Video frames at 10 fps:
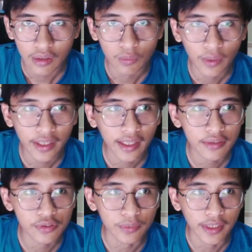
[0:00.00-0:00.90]
What
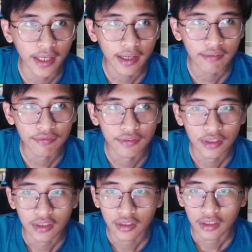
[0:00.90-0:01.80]
else do we have?
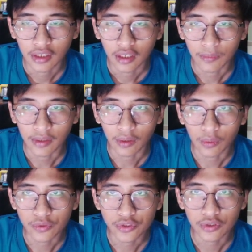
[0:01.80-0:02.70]
We
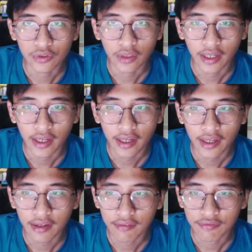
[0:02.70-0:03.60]
also
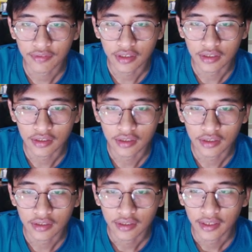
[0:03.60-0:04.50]
have
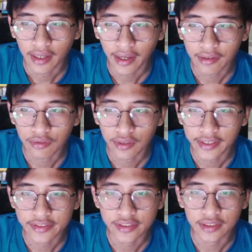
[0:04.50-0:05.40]
a
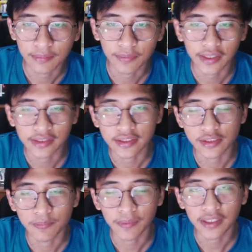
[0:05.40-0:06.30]
handwriting
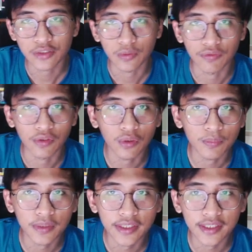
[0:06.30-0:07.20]
practice page with no
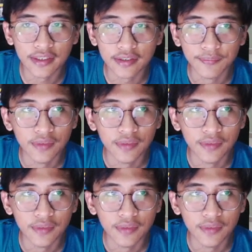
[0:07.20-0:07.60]
bleed,